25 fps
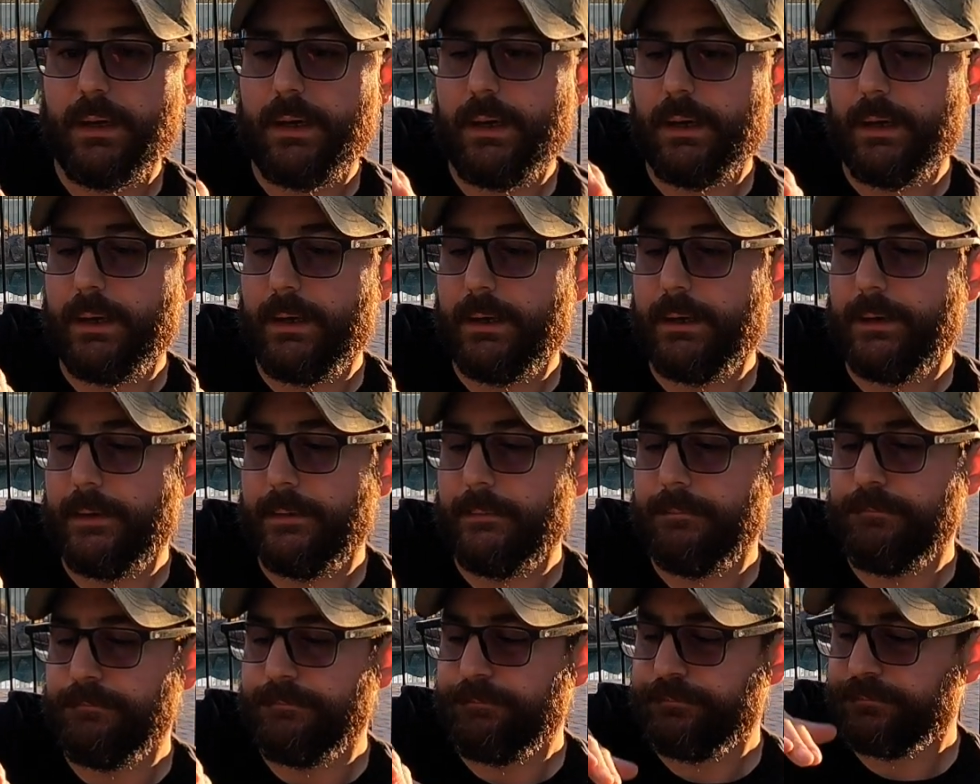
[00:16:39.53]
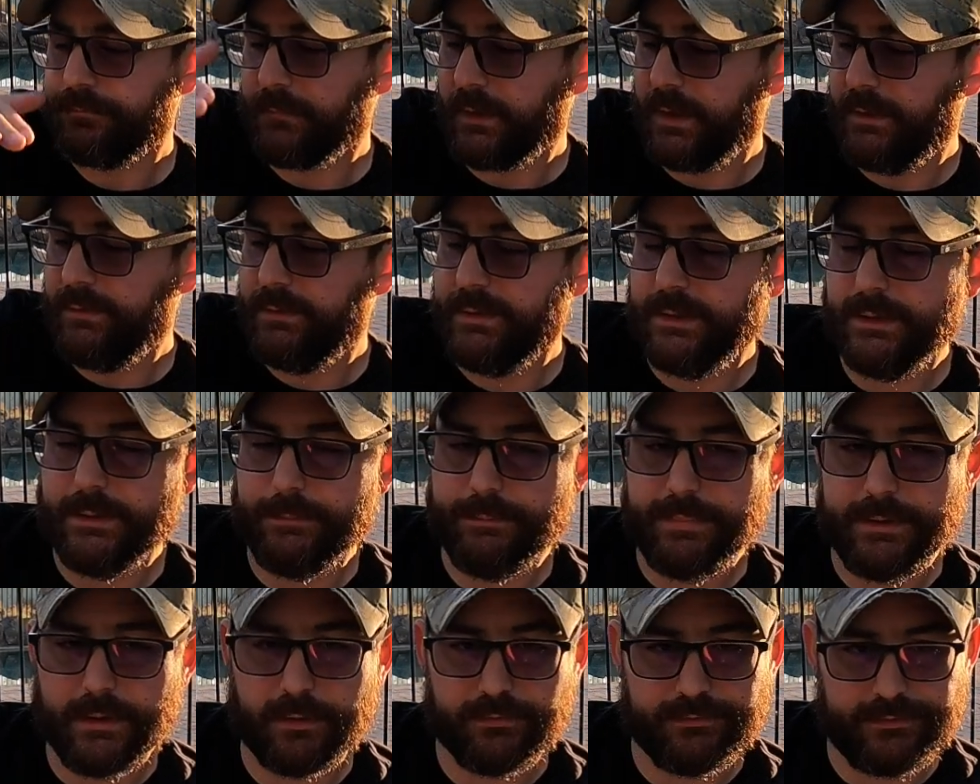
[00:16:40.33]
Um, the
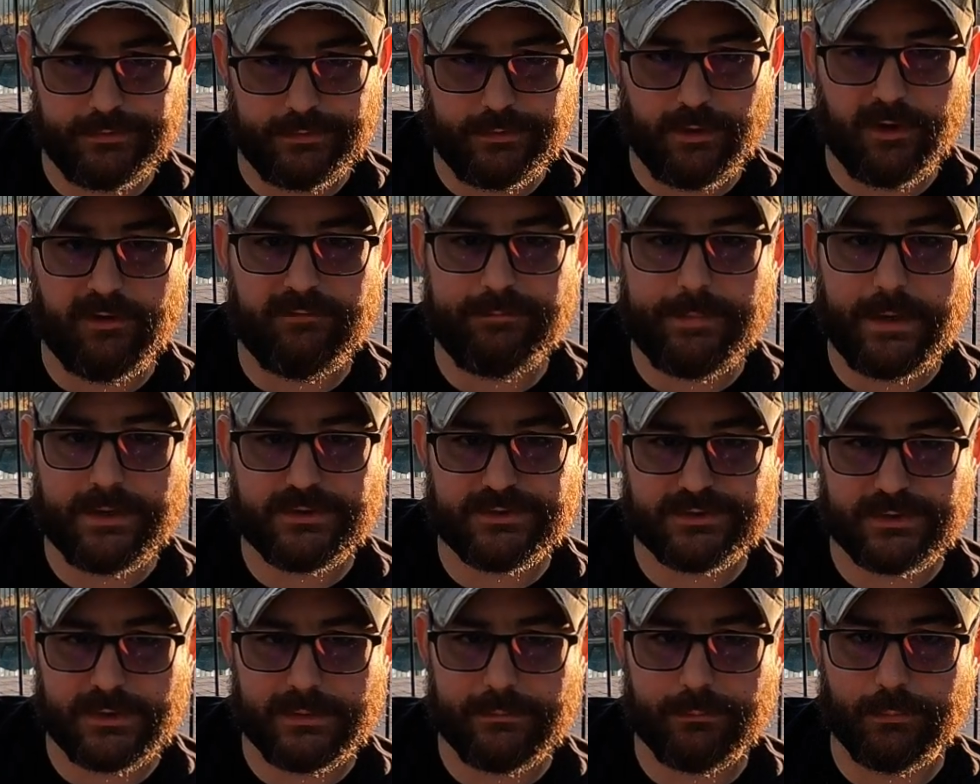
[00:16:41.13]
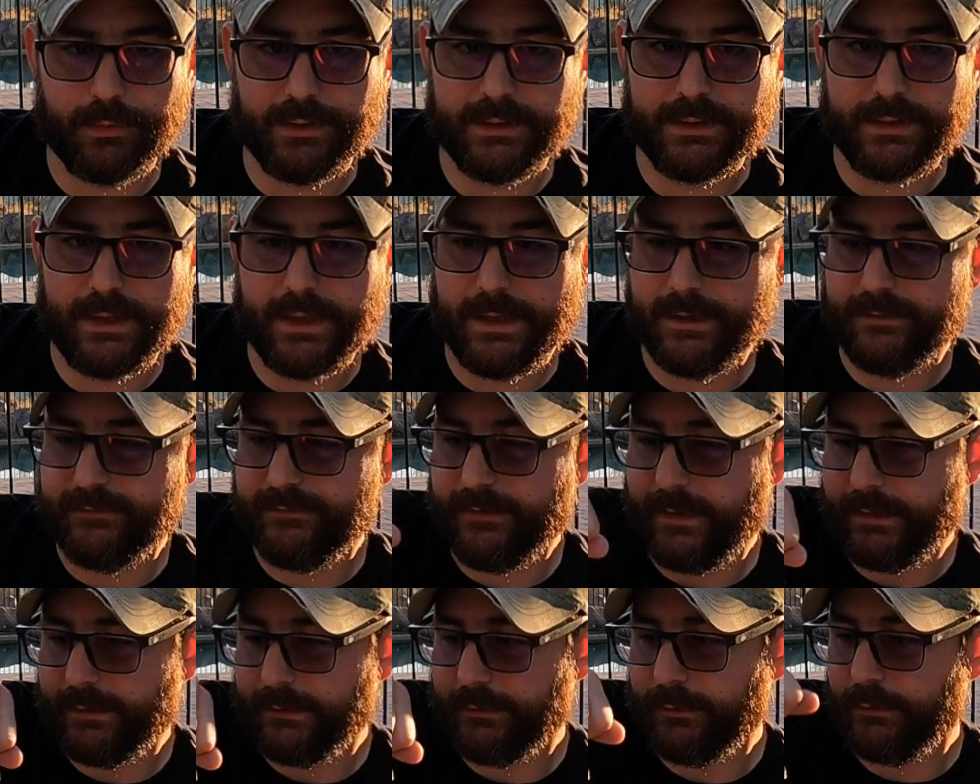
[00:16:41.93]
PRC golf pouch that I'm running has
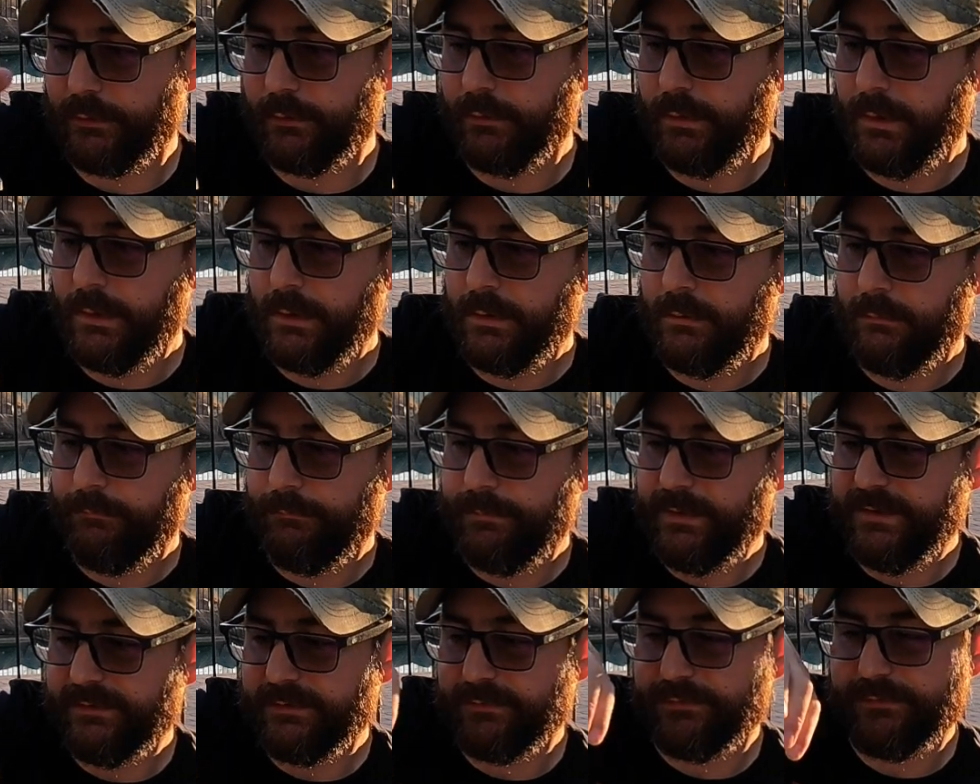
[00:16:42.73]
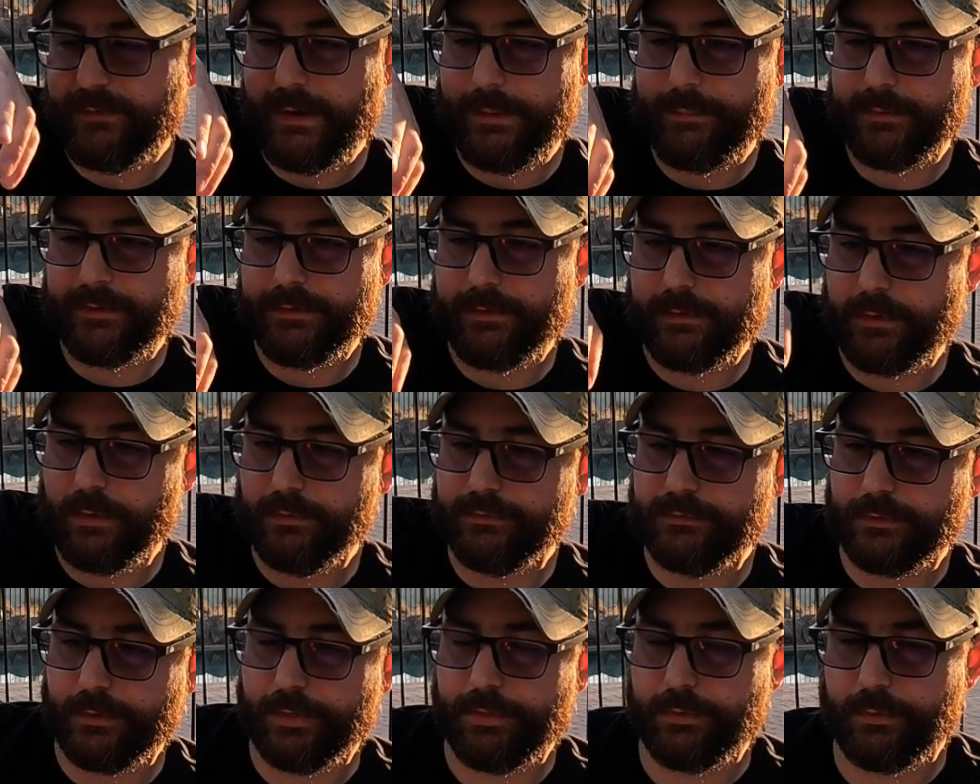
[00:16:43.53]
that little piece of fabric that
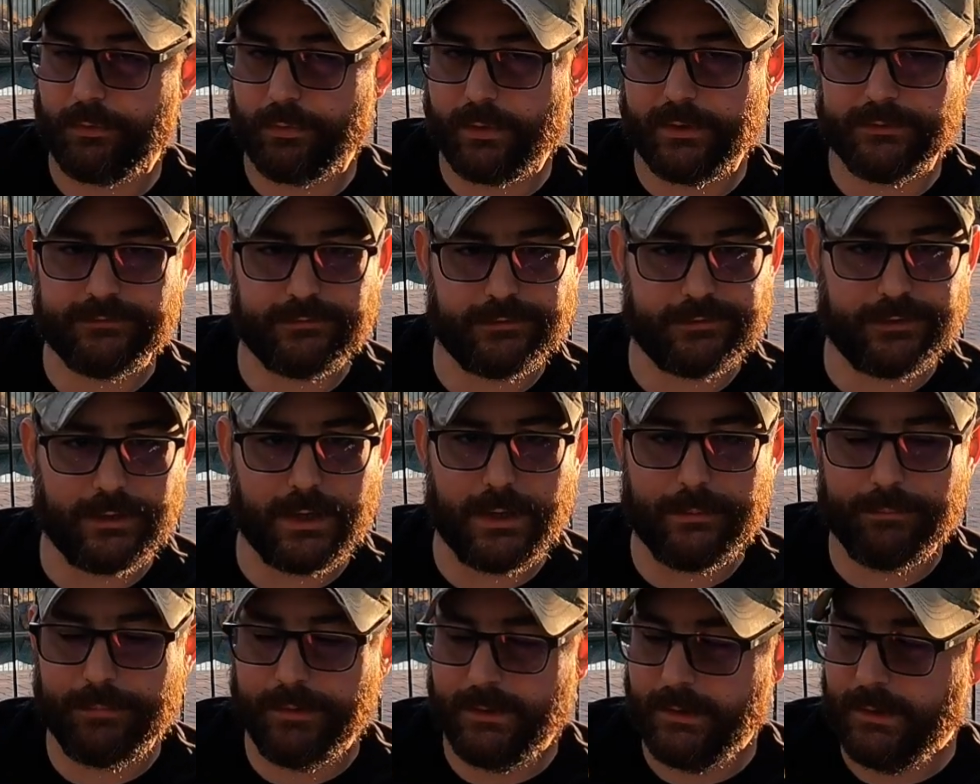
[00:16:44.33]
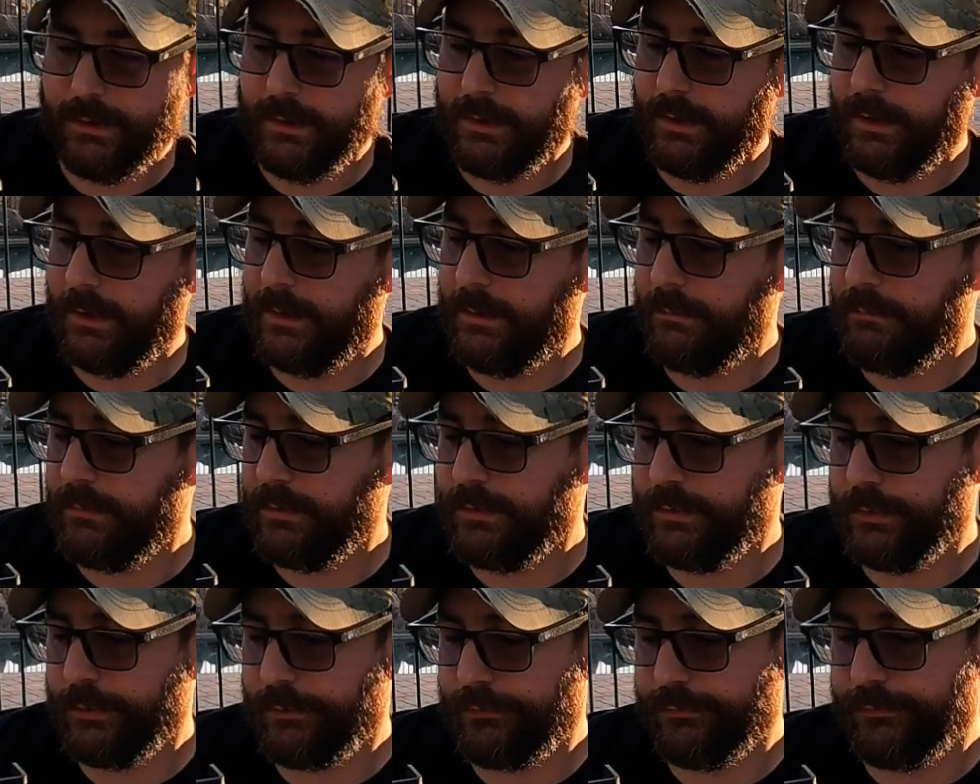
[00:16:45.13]
goes across the top. Um,
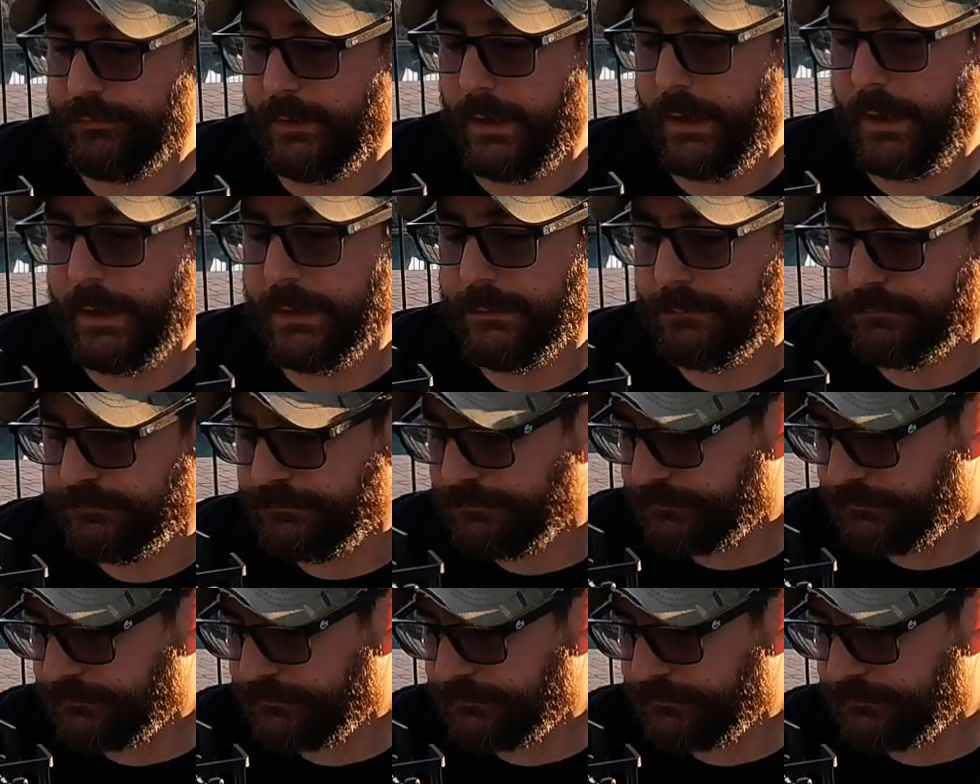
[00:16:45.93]
you're fine.